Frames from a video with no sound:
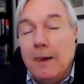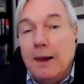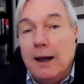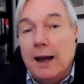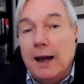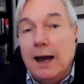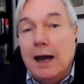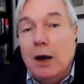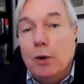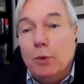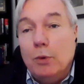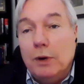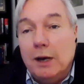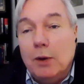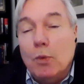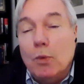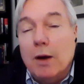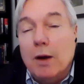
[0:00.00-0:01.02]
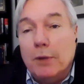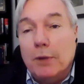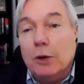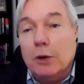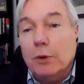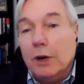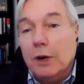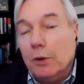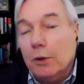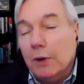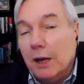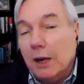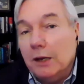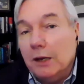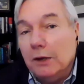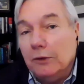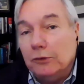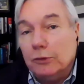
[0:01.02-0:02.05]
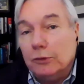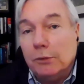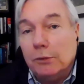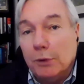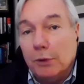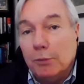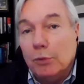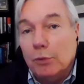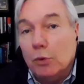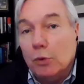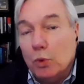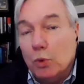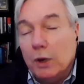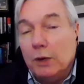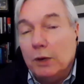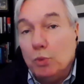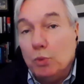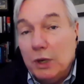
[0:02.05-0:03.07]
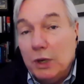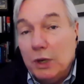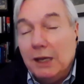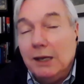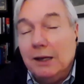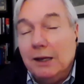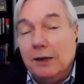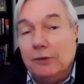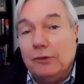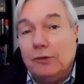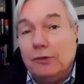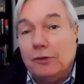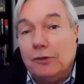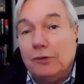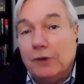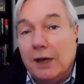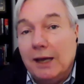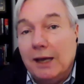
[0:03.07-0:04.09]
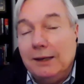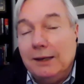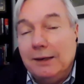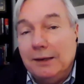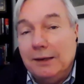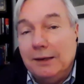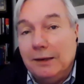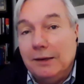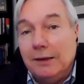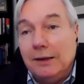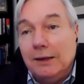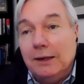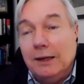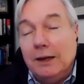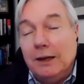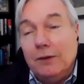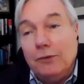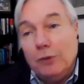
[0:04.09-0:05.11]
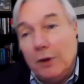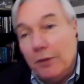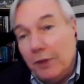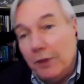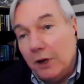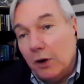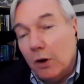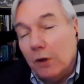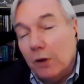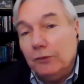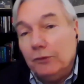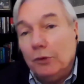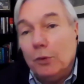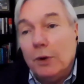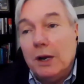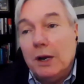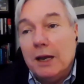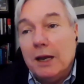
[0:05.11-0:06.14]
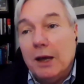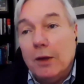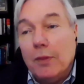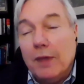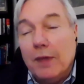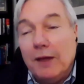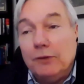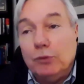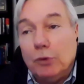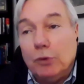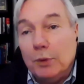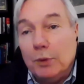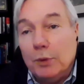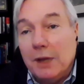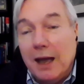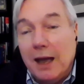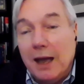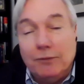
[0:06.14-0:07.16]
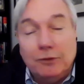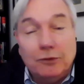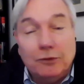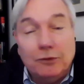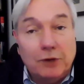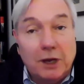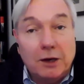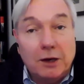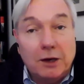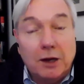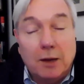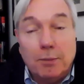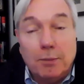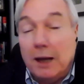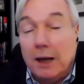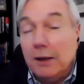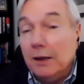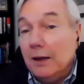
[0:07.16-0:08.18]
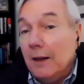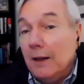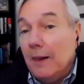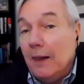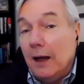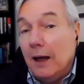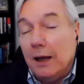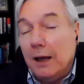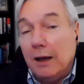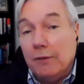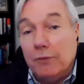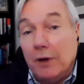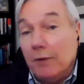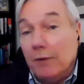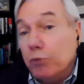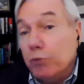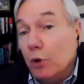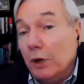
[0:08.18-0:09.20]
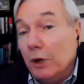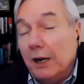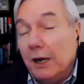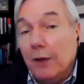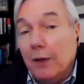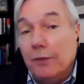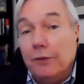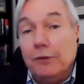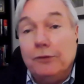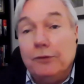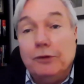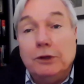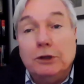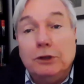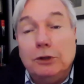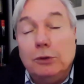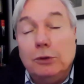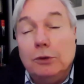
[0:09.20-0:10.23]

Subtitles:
how would I want my great grandkids to remember what we as a society did? And so I think also right now, that's where we have to stand up. I've pointed out this issue